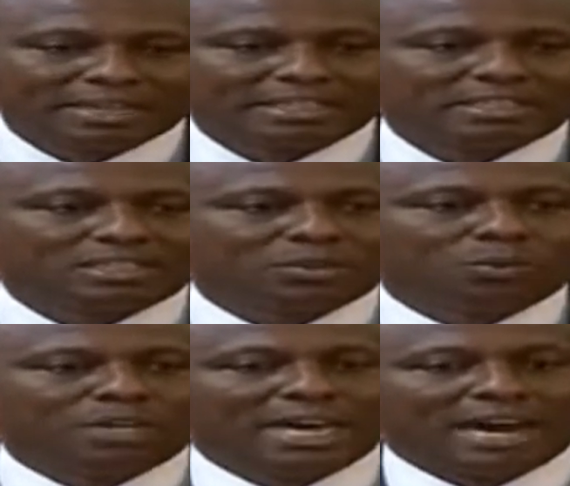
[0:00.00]
that
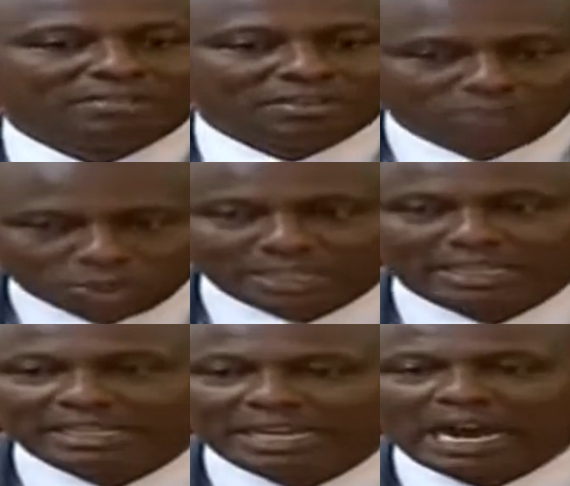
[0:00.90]
we have
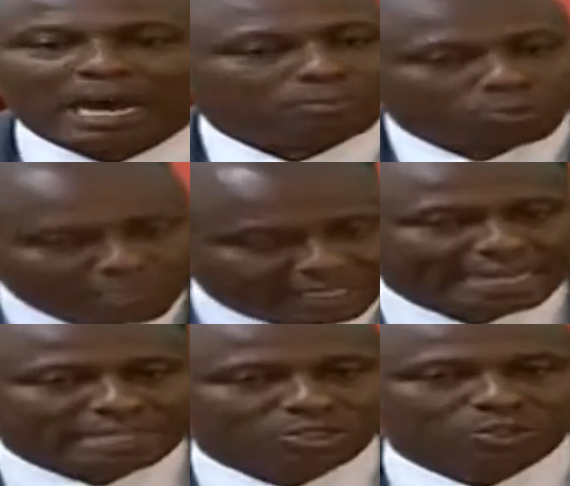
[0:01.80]
devoted here up to
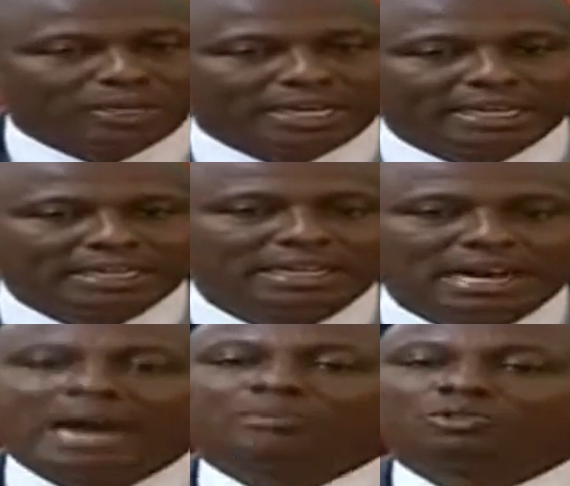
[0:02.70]
midnight today,
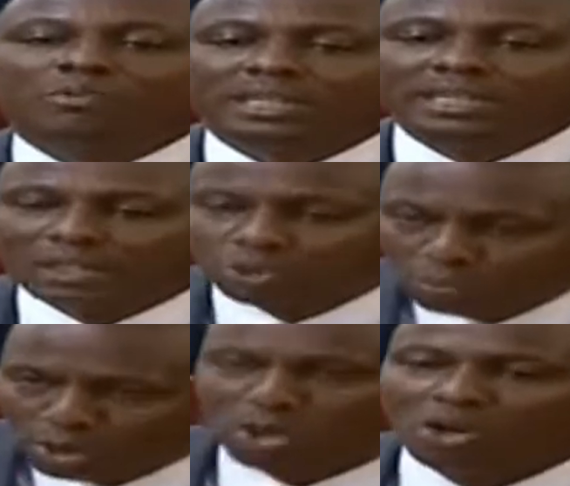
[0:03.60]
up to midnight
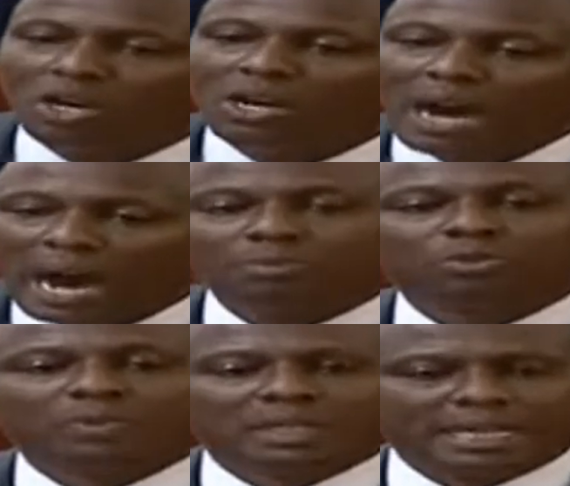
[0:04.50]
tomorrow,
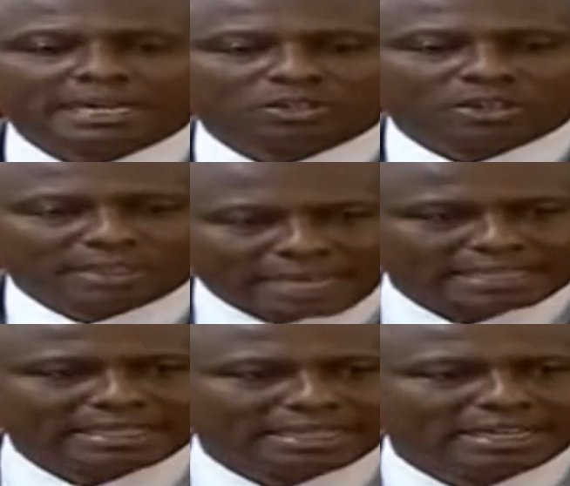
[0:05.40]
up to midnight on
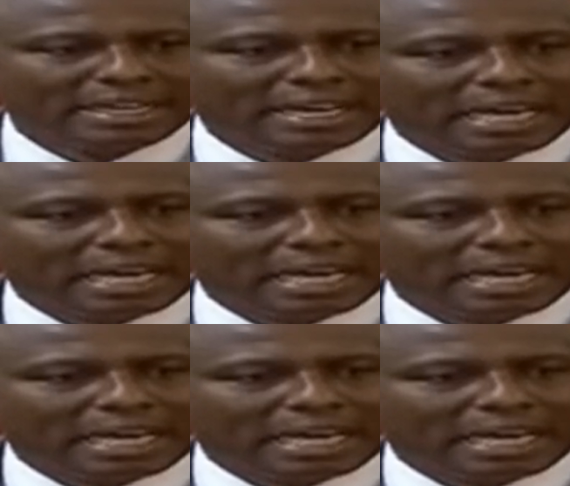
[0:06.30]
Thursday,